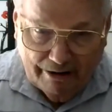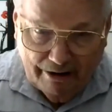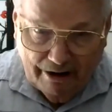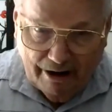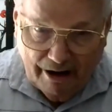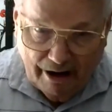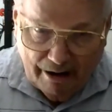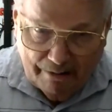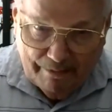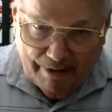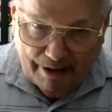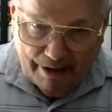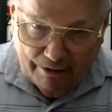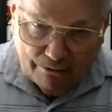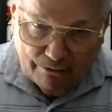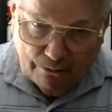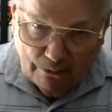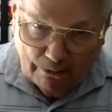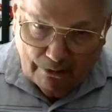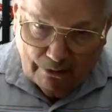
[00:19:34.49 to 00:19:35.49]
you got to make
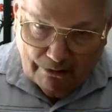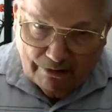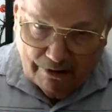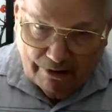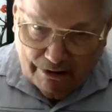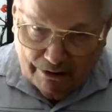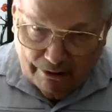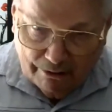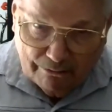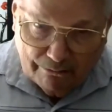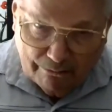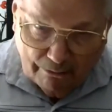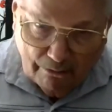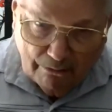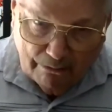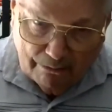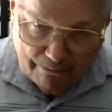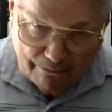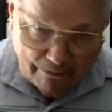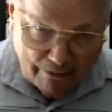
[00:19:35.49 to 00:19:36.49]
sure that there's
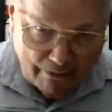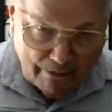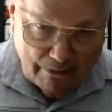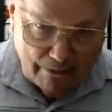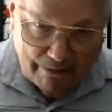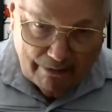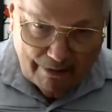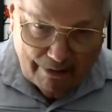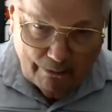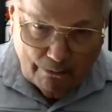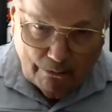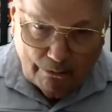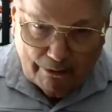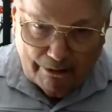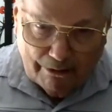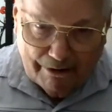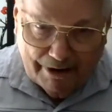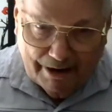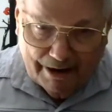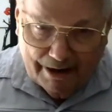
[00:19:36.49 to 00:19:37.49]
room for the
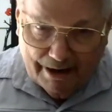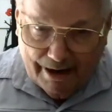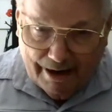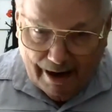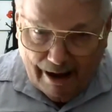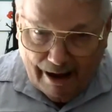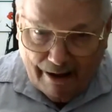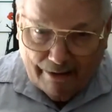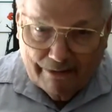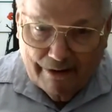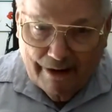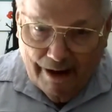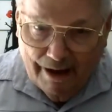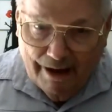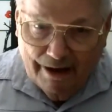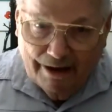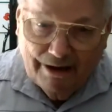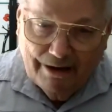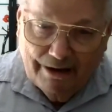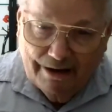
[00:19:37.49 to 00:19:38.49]
water to get out.
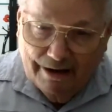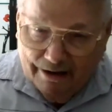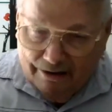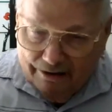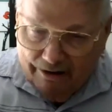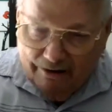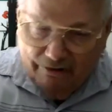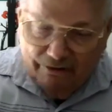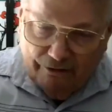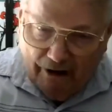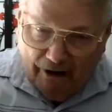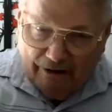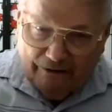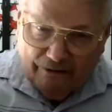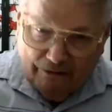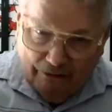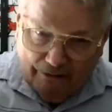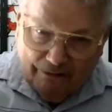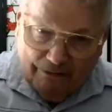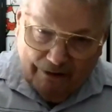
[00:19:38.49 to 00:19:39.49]
You need to
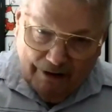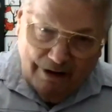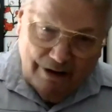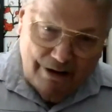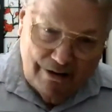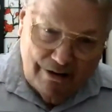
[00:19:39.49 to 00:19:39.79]
jostle